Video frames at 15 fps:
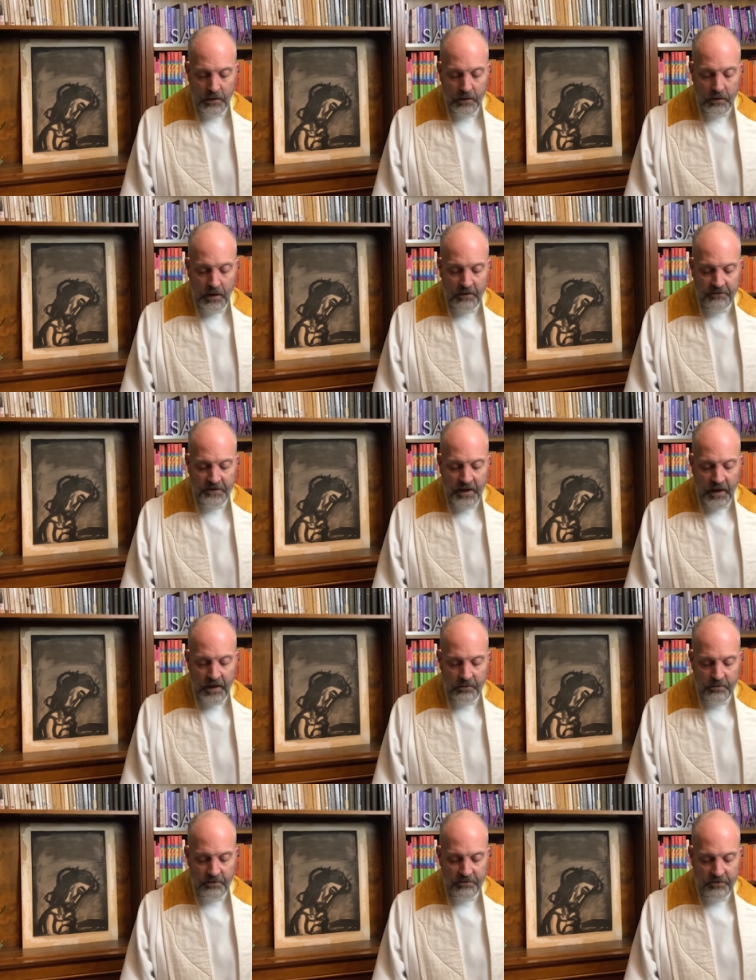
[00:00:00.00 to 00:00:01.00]
Love
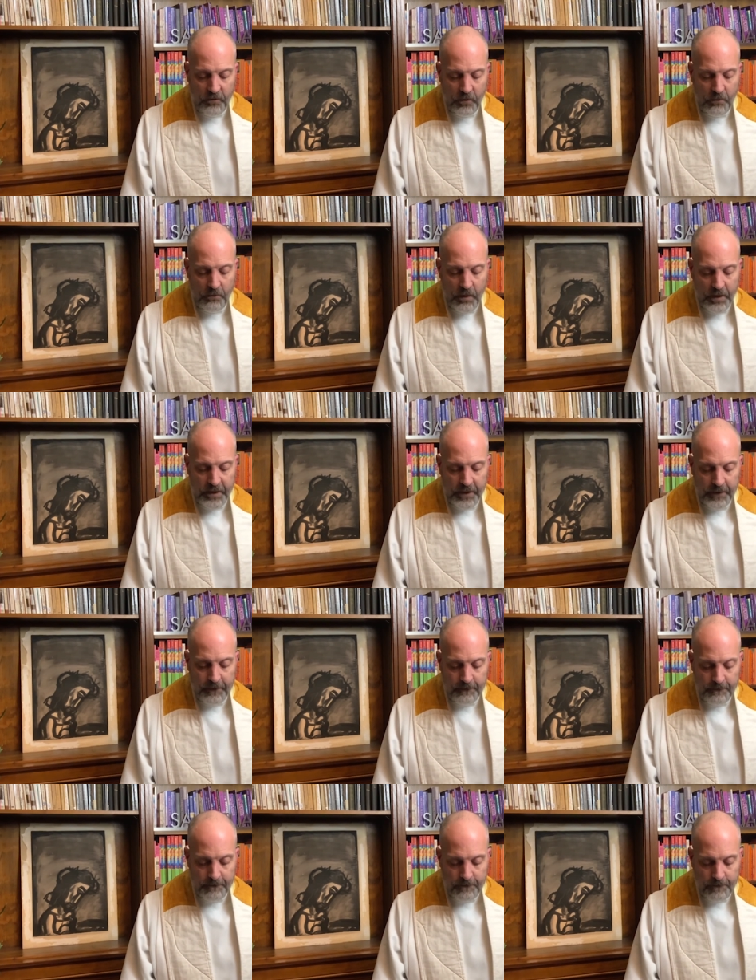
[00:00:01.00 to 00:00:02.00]
God before money.
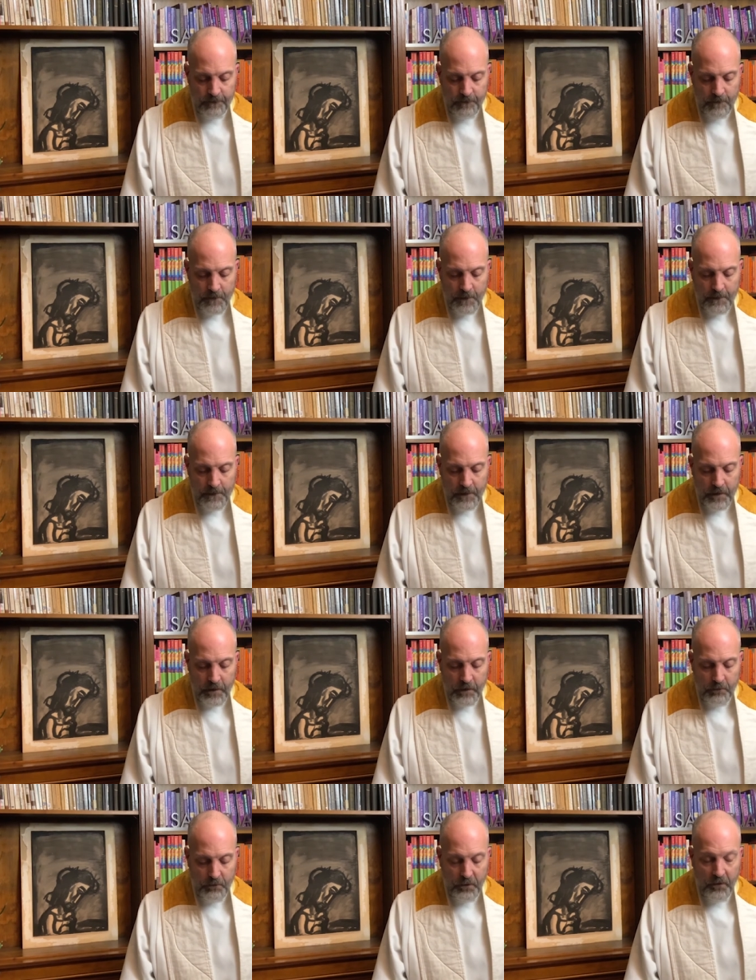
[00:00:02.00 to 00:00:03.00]

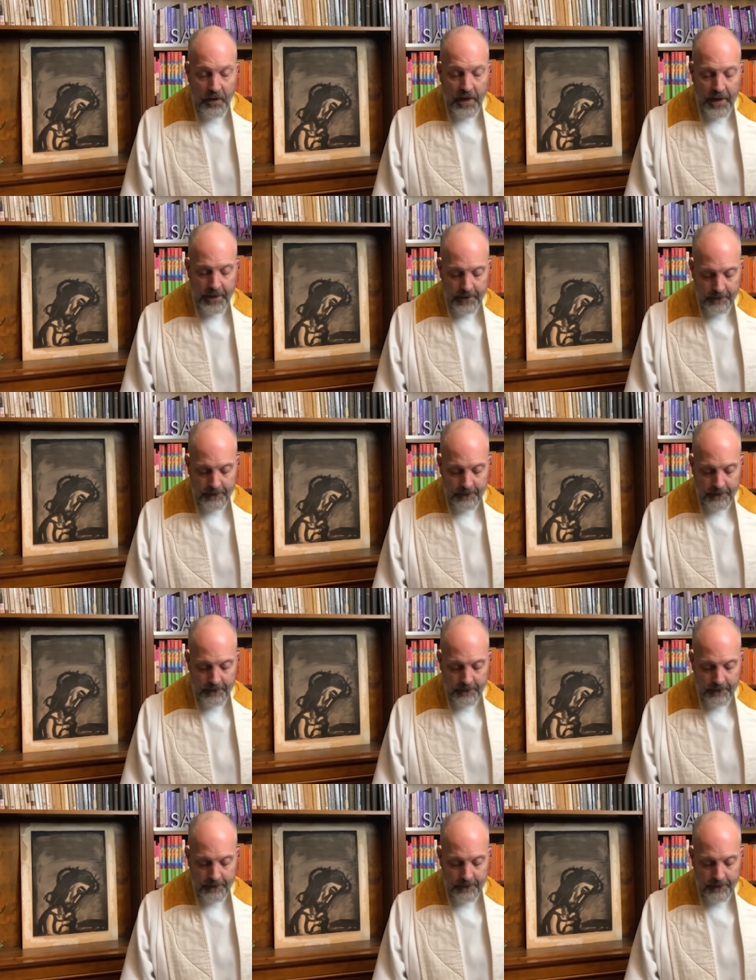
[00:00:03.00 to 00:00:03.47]
Pray.